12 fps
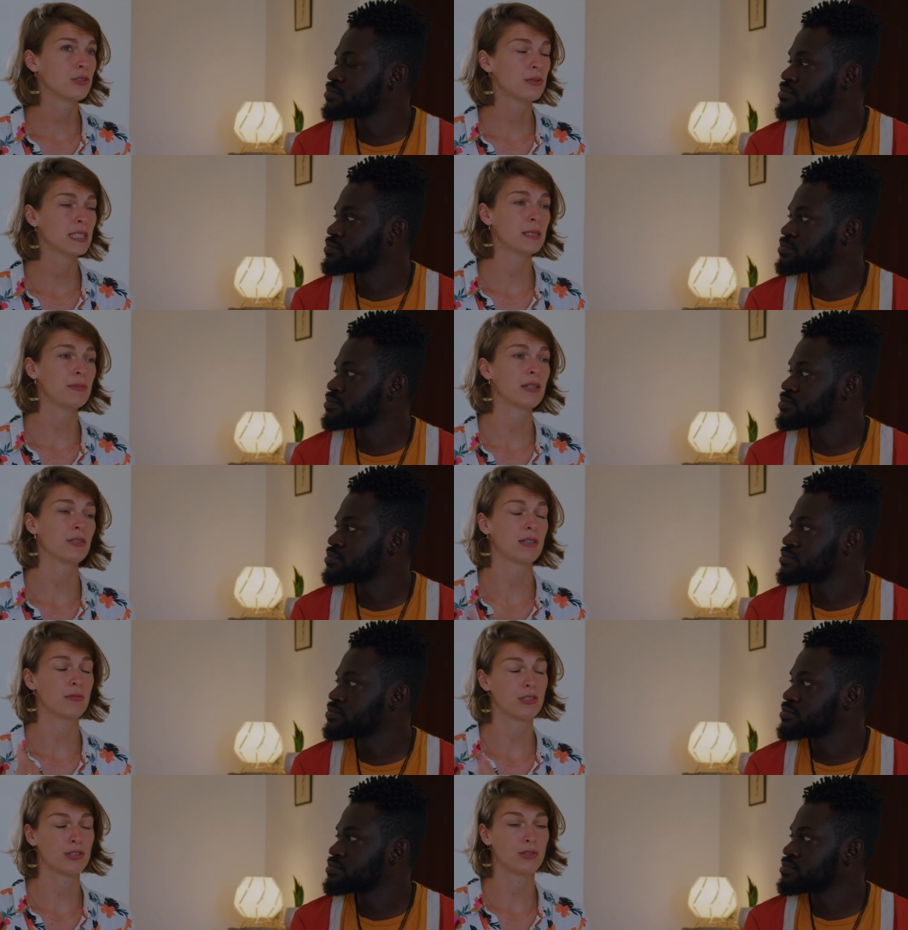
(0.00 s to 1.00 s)
Speaker 1: do it
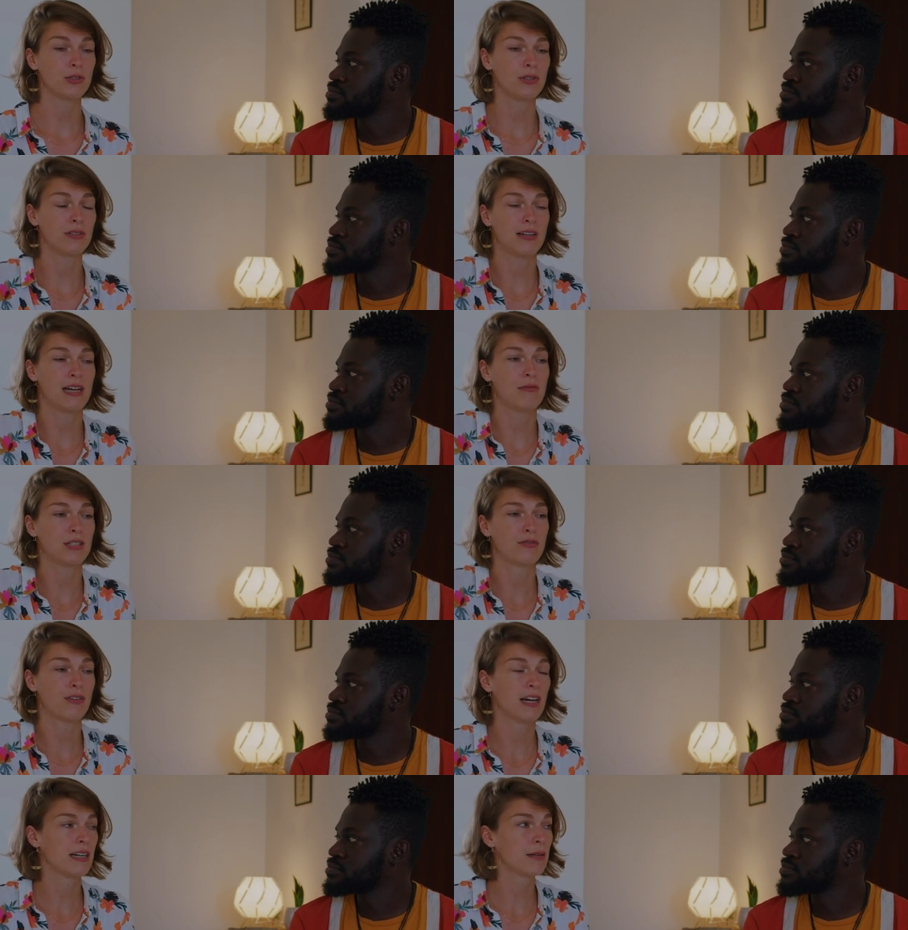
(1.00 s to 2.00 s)
because I was good, I
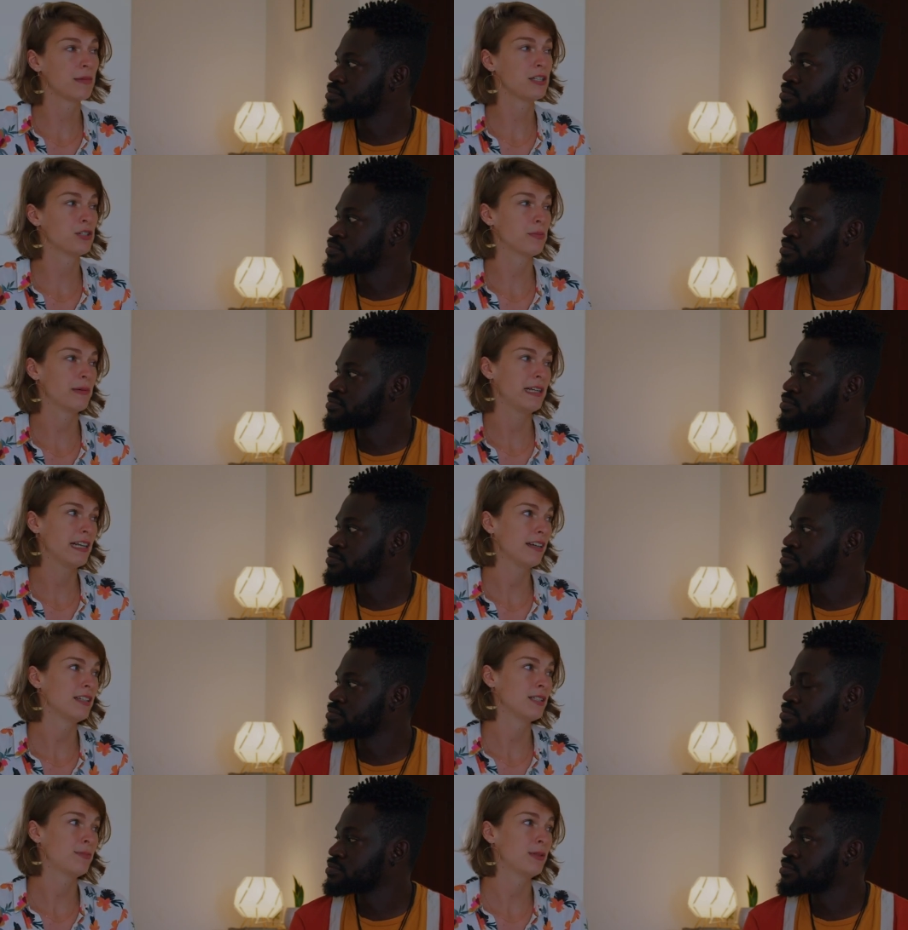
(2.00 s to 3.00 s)
was fine at my job in
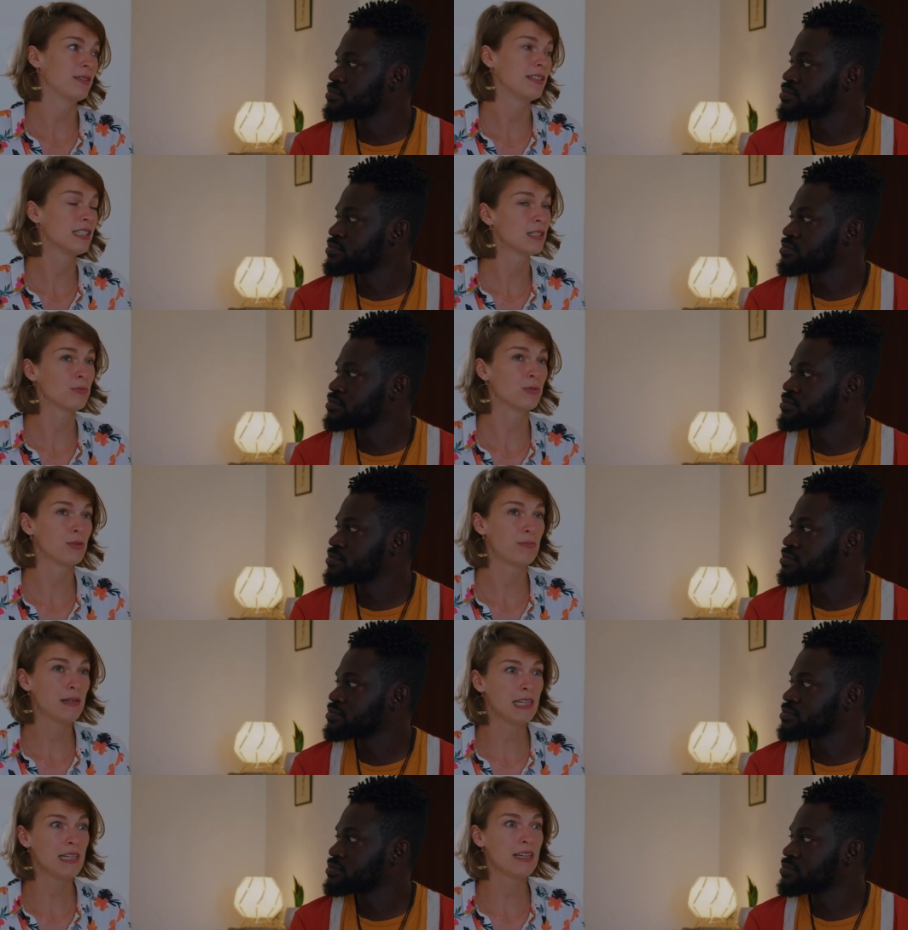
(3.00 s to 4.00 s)
Netherlands, but this
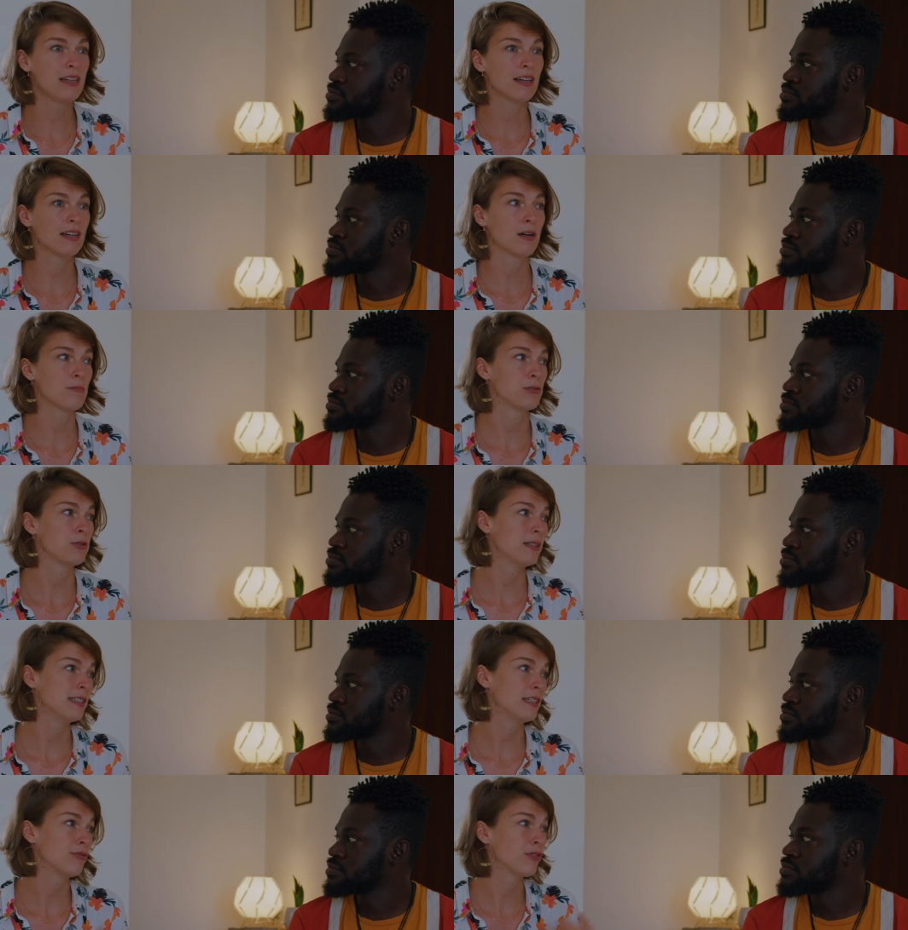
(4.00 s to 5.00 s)
would be an
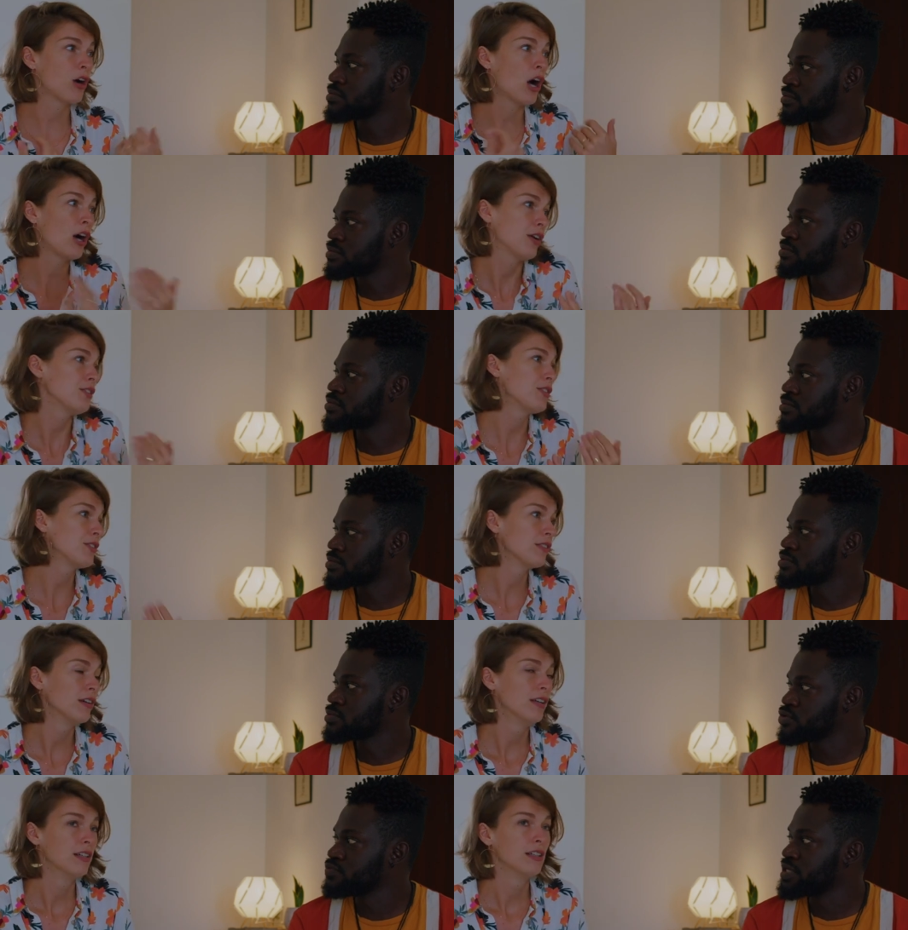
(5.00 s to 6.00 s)
opportunity for us
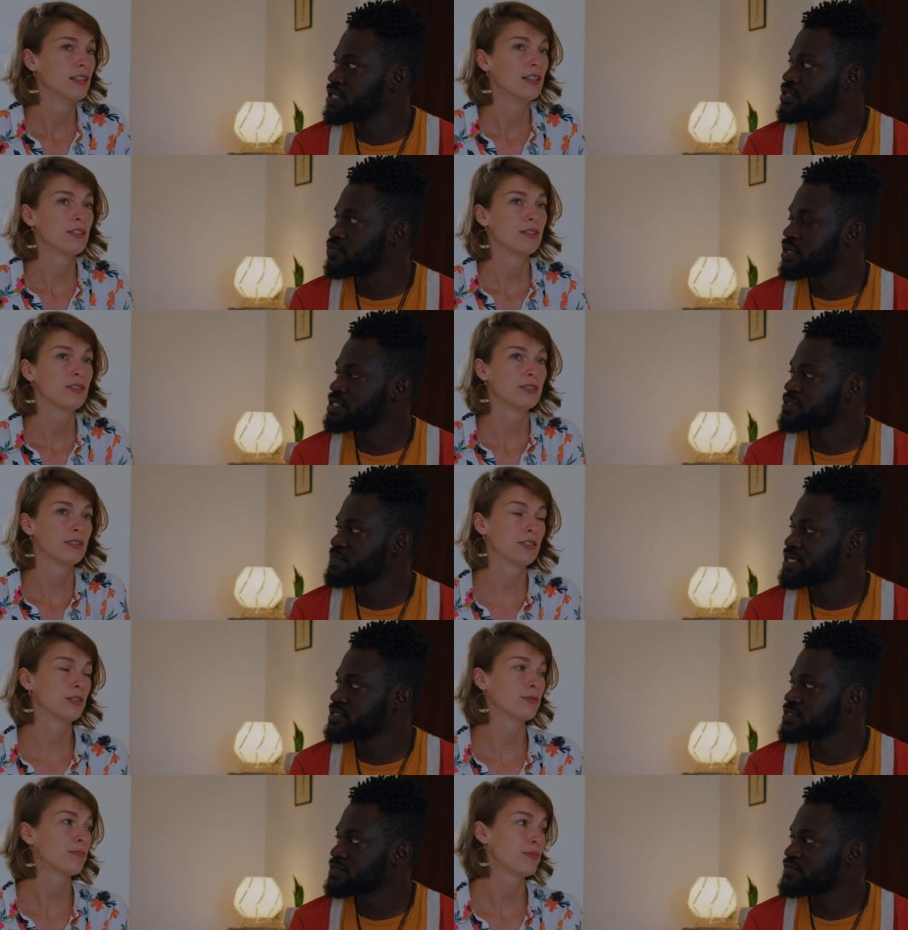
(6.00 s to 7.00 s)
Speaker 2: to be in one
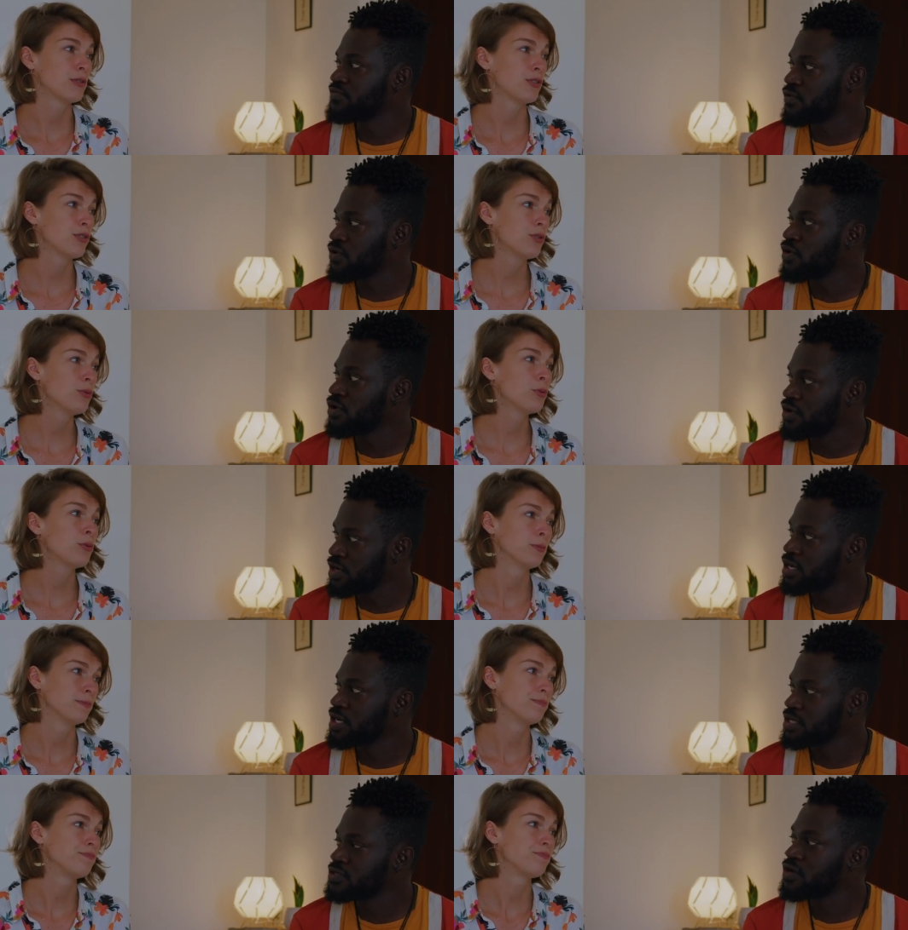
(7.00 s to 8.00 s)
space
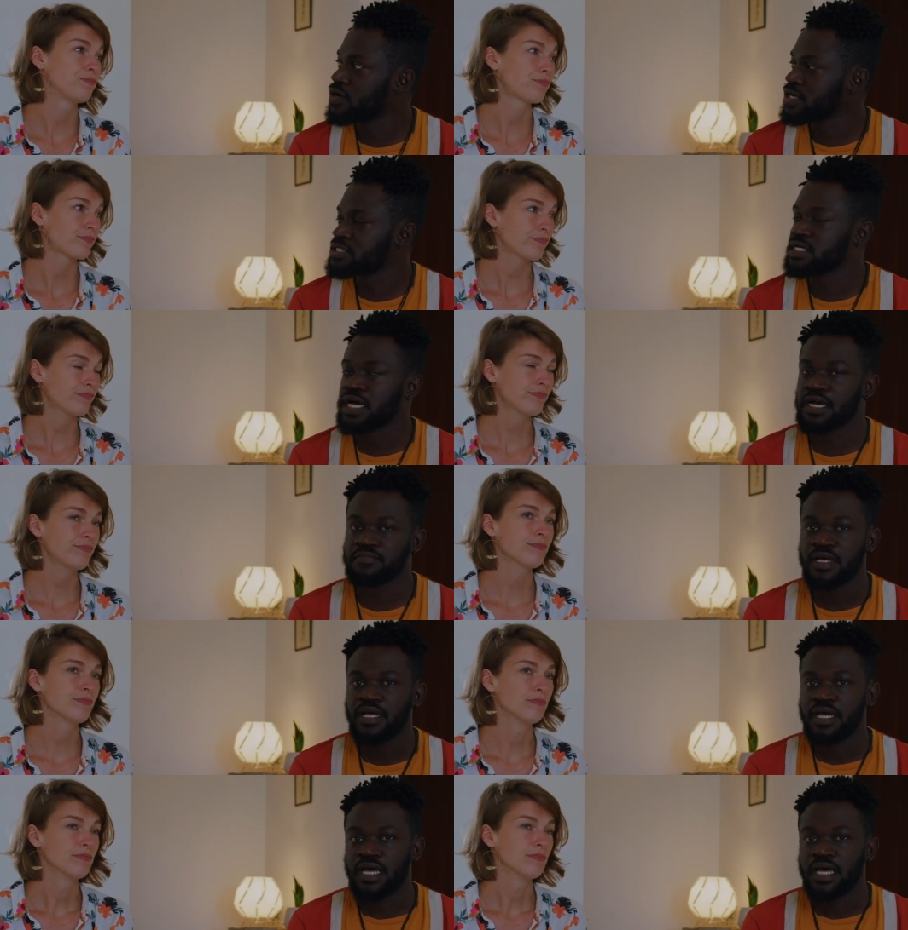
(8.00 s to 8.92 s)
for a longer time.